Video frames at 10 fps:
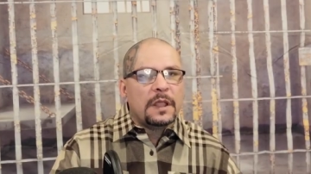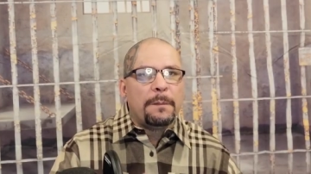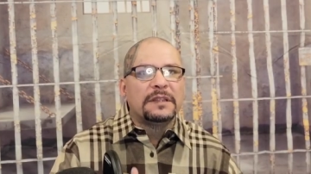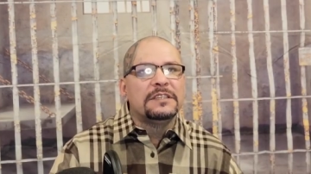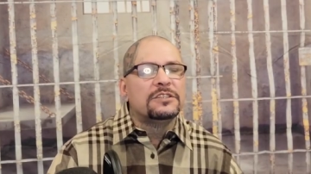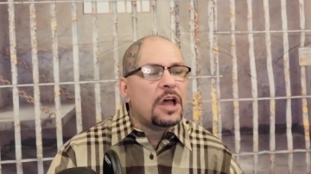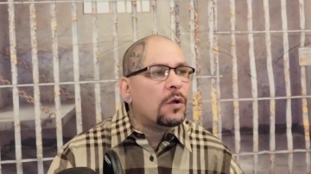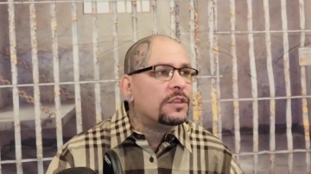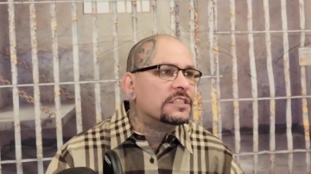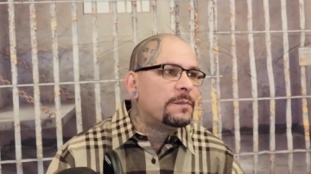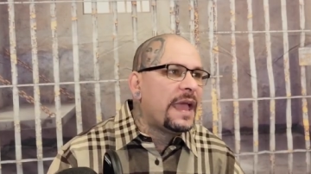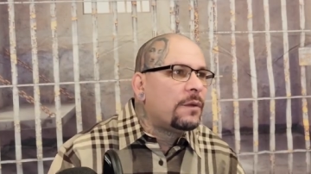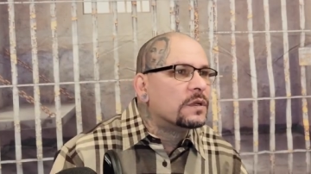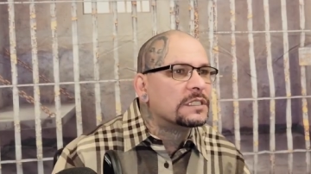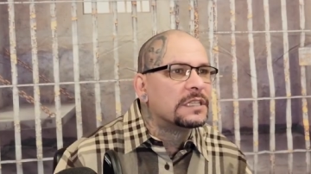but this, no, this
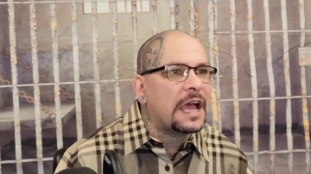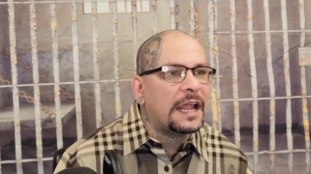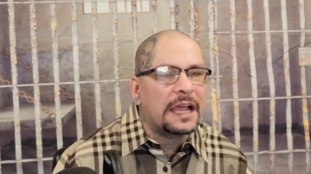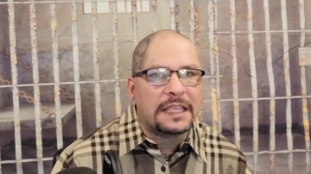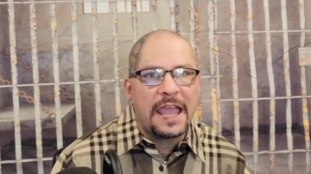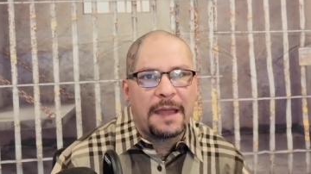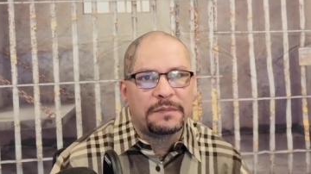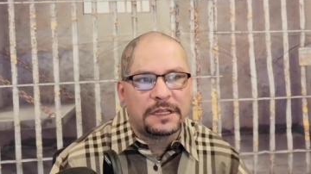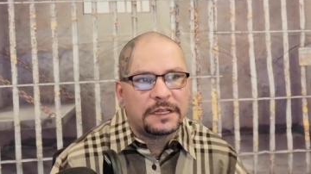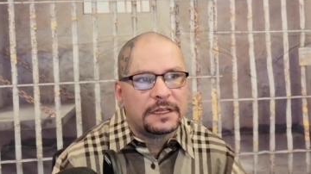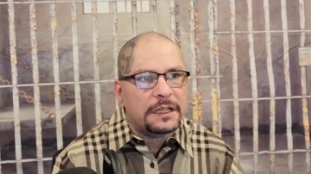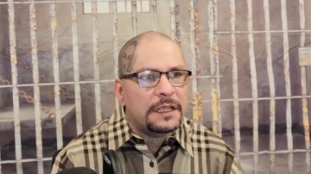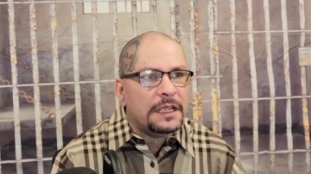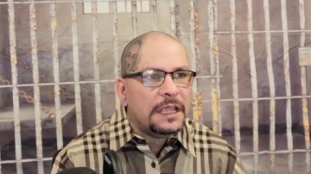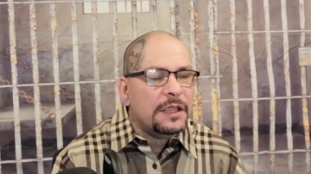man was not a captain
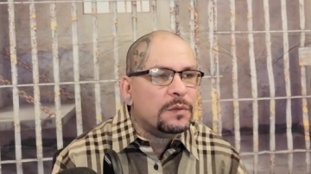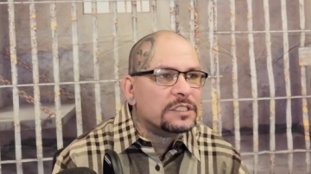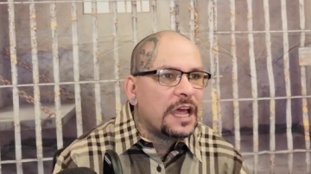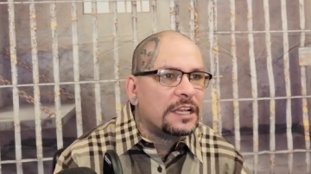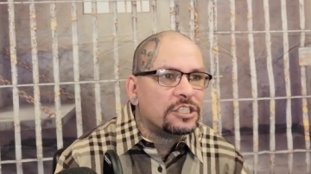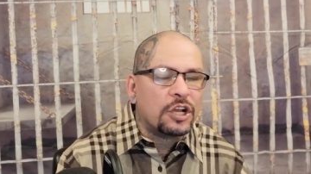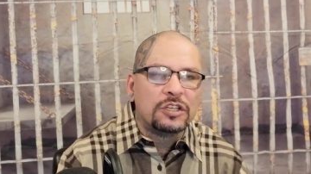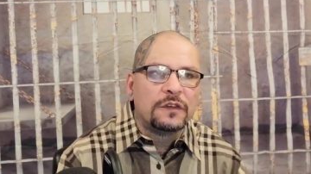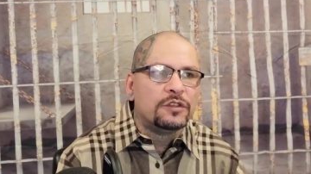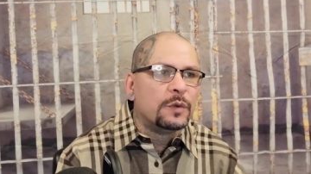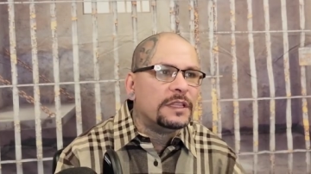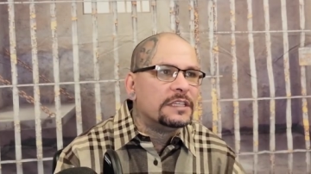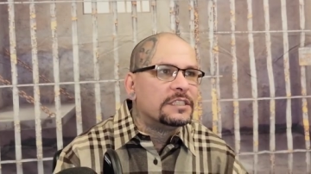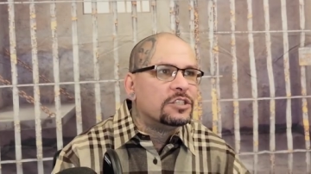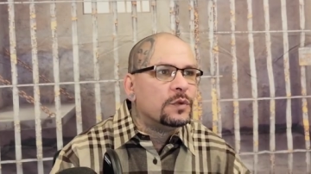he was not in charge of doing
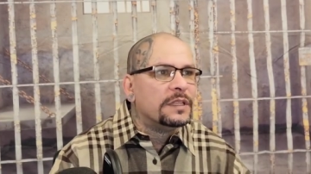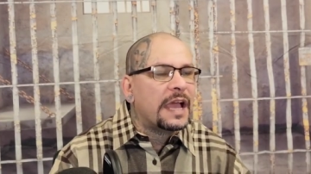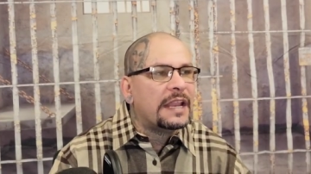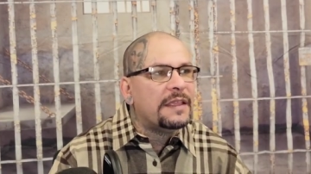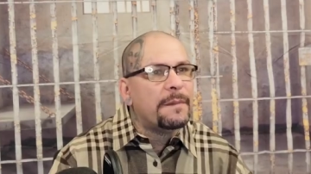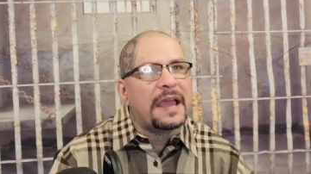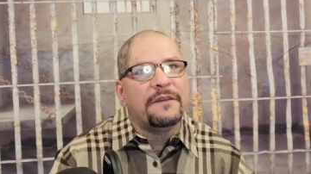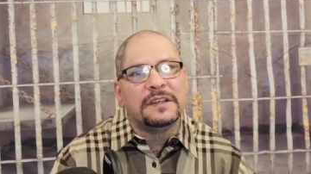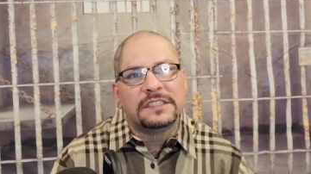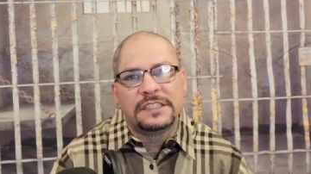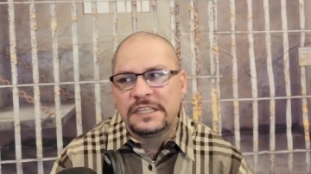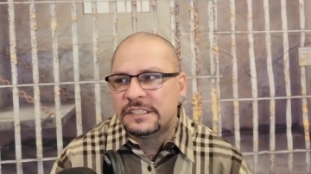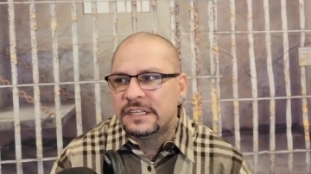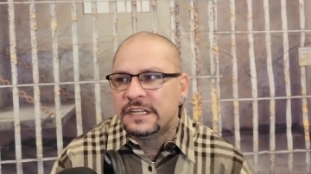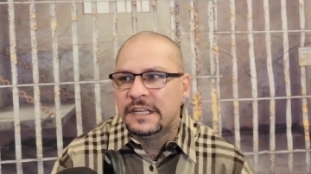this and doing that. He might have
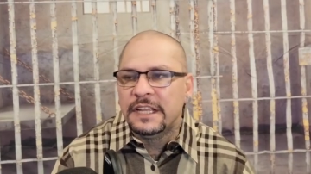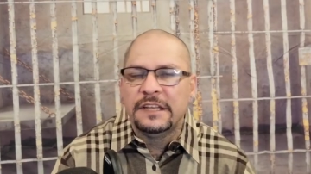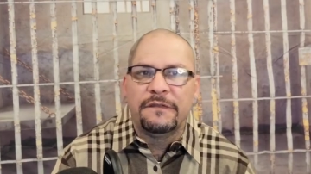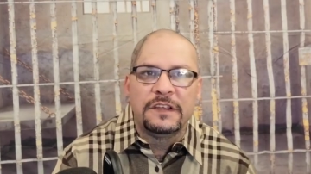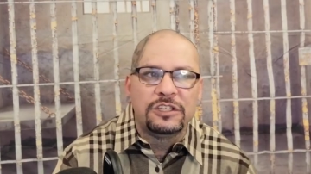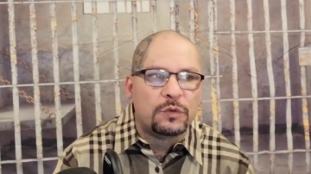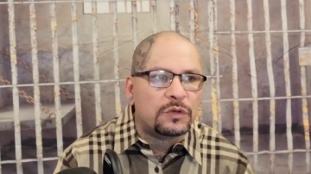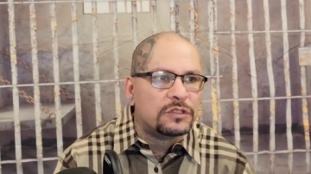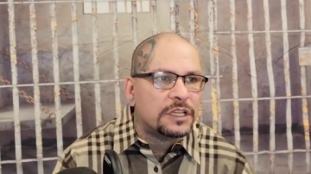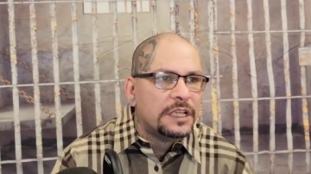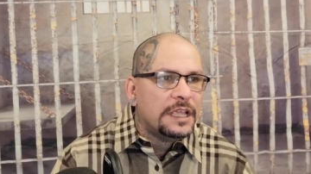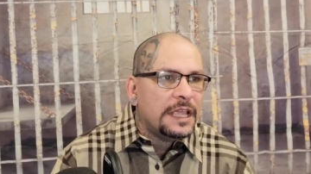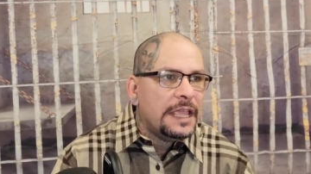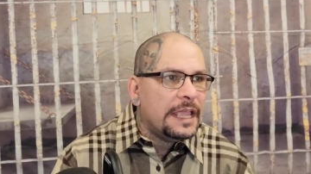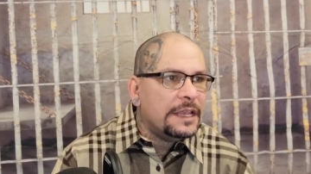assisted individuals
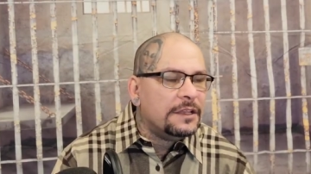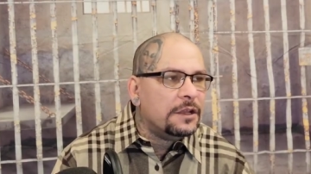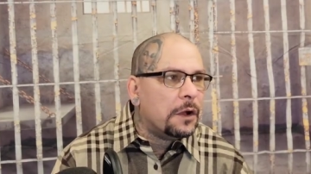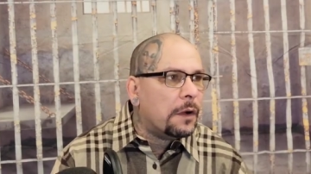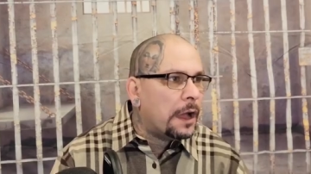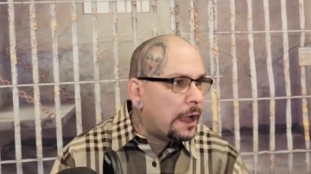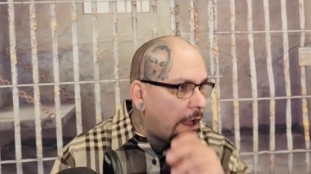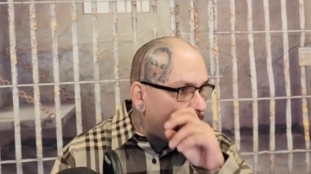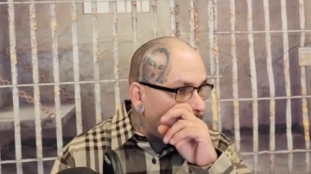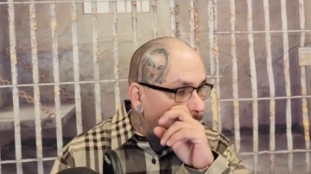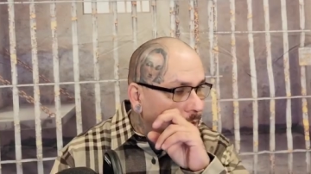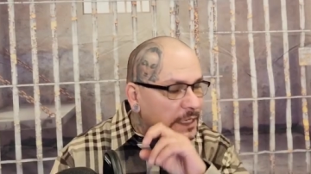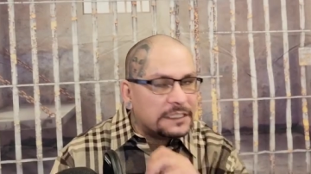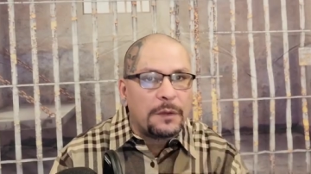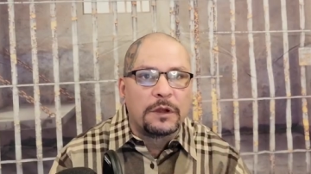and you know uh, a few
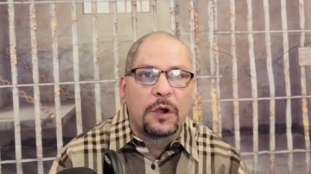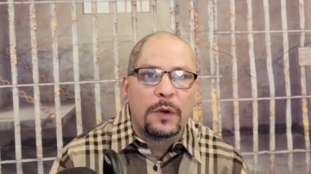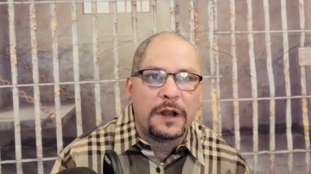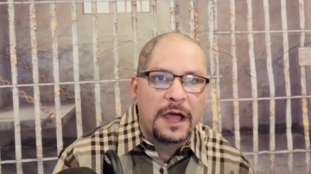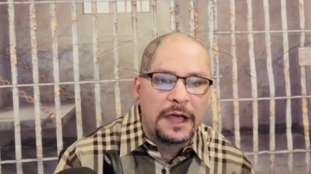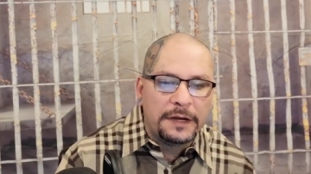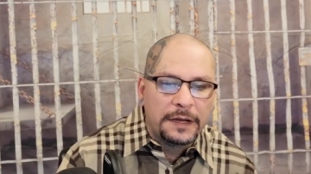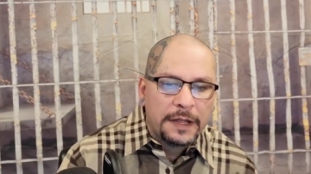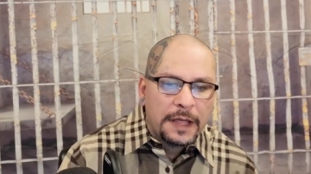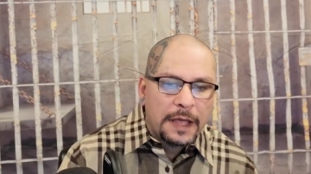things that were going on.